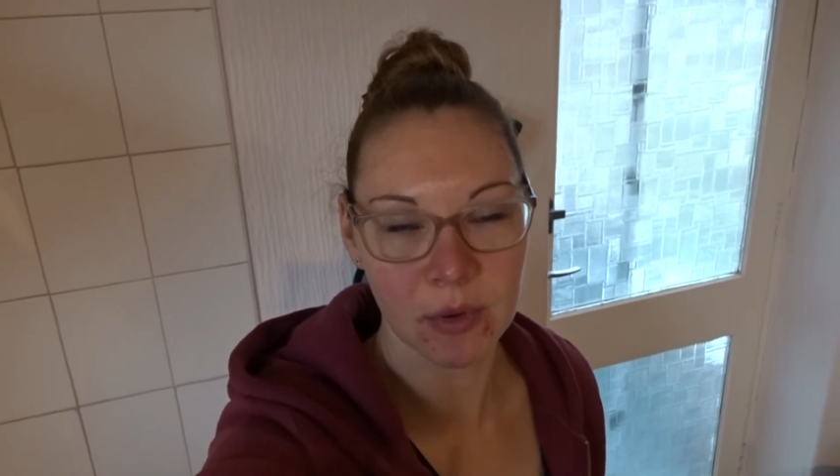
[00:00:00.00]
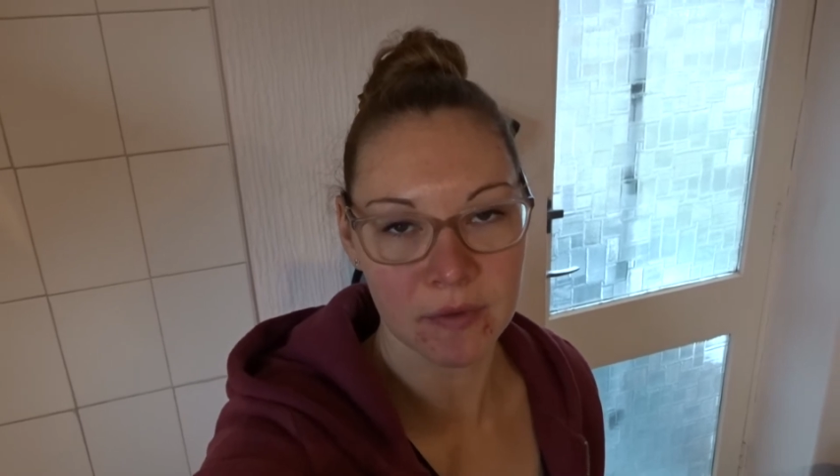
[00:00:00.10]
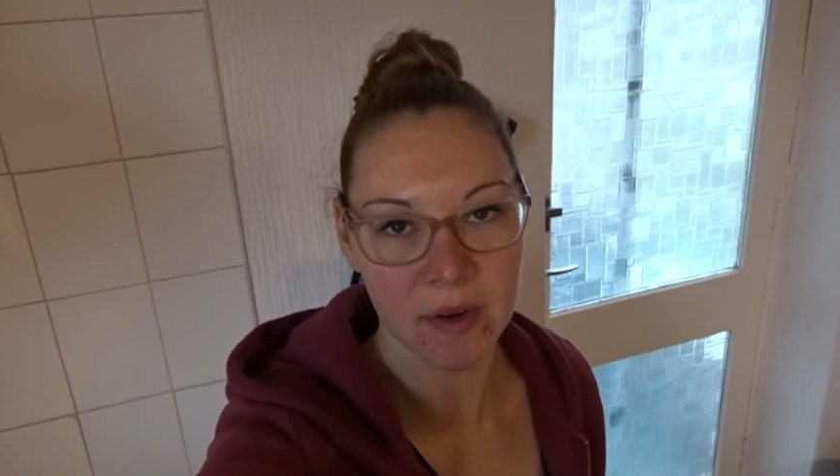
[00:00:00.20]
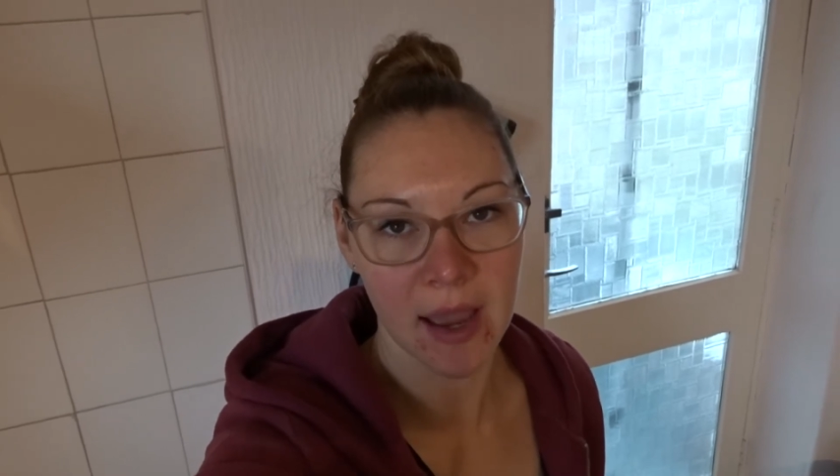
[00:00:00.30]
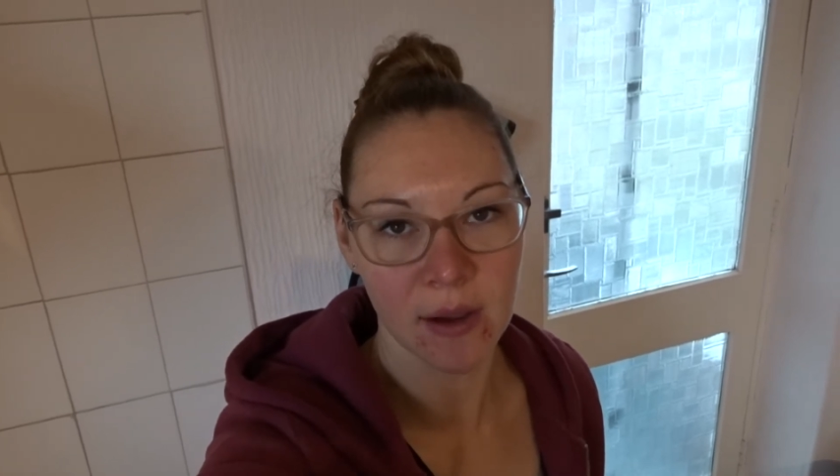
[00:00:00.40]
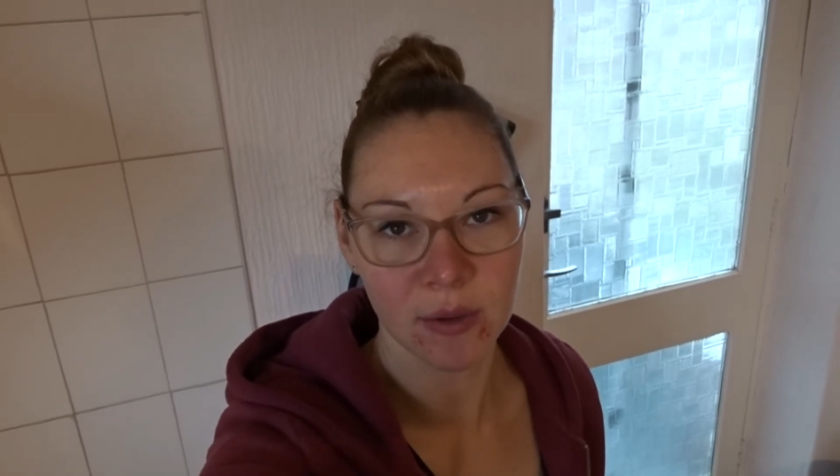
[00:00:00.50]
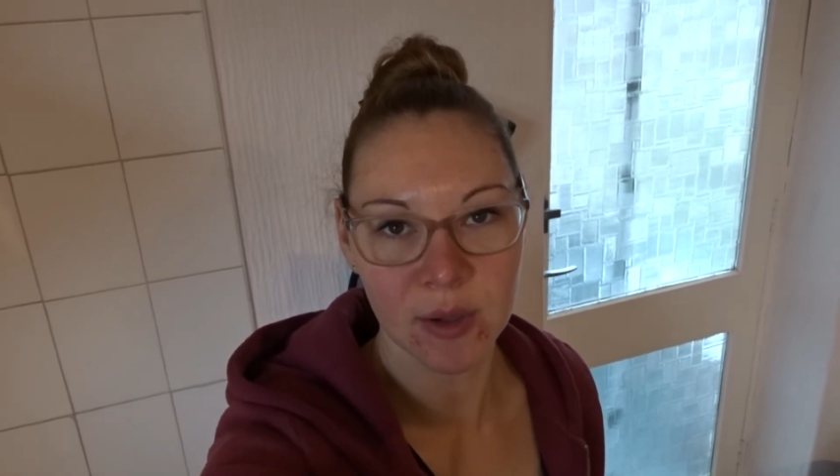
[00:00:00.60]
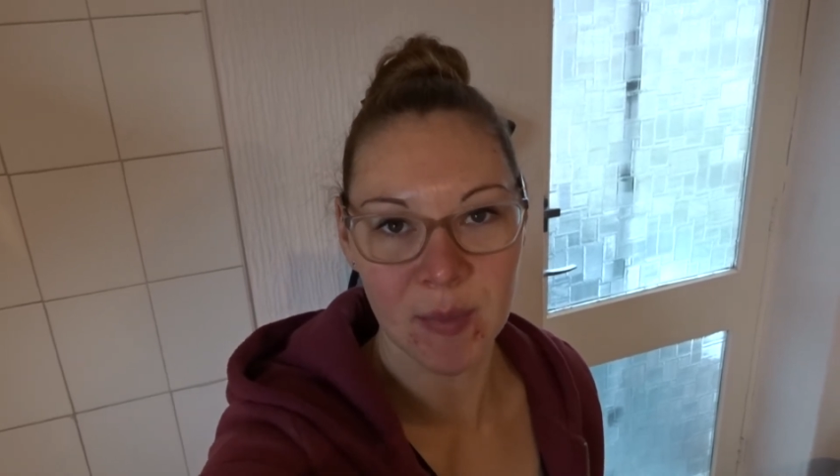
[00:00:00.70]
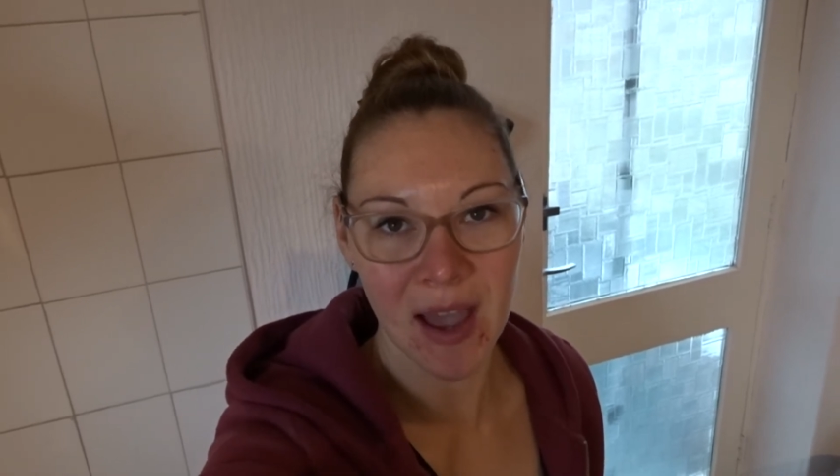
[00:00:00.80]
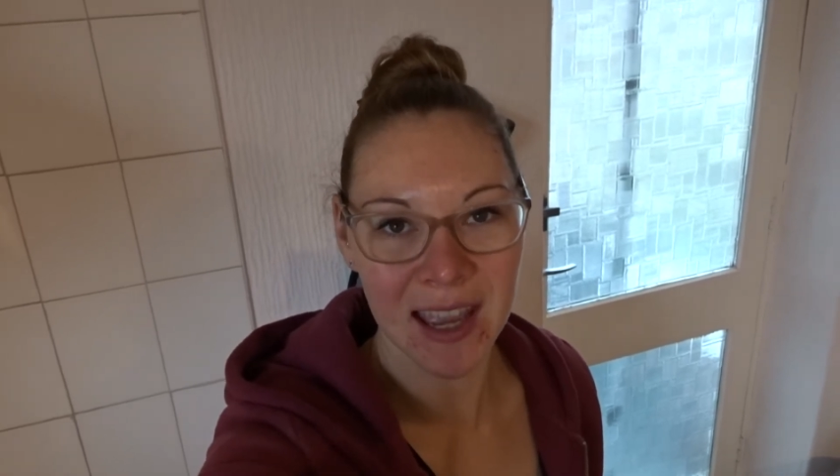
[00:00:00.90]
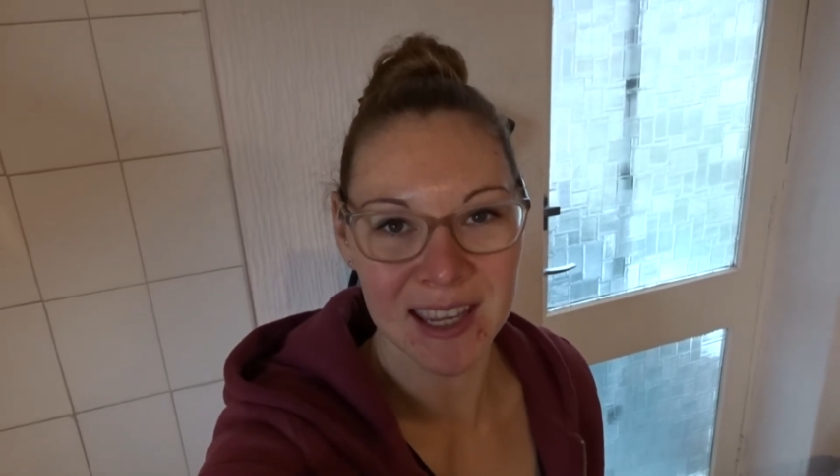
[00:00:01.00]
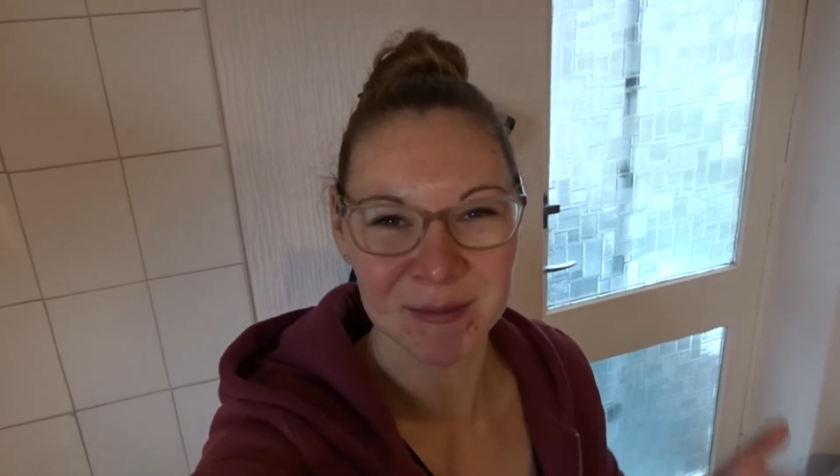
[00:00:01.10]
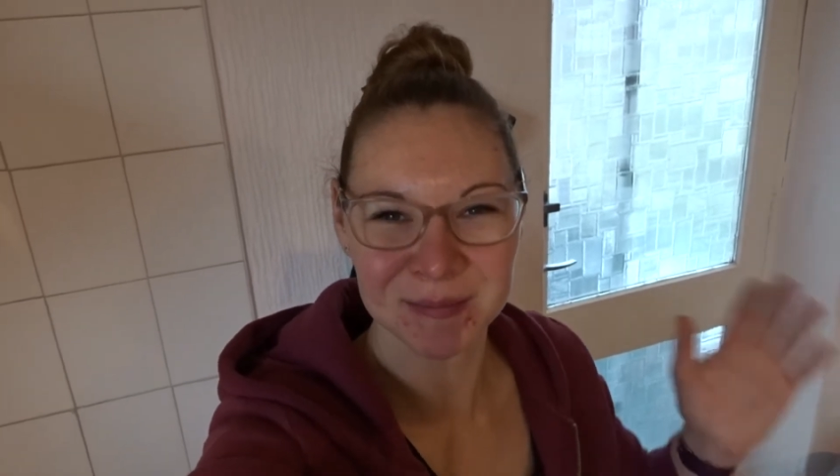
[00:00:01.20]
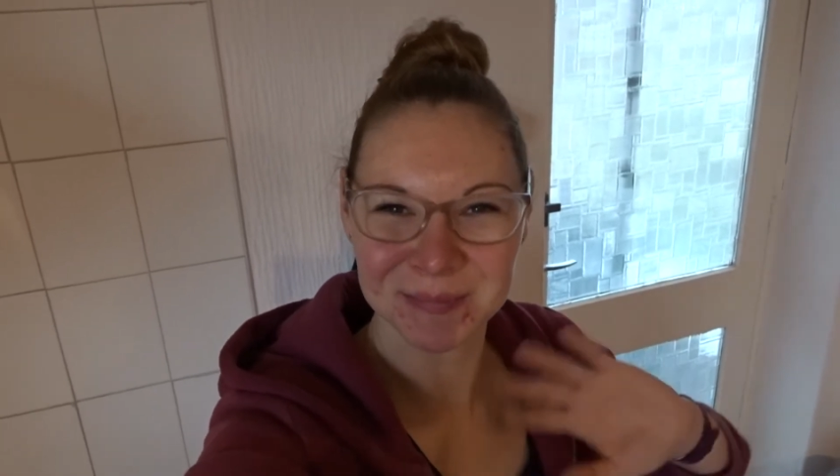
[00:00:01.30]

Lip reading: but for now, goodbye!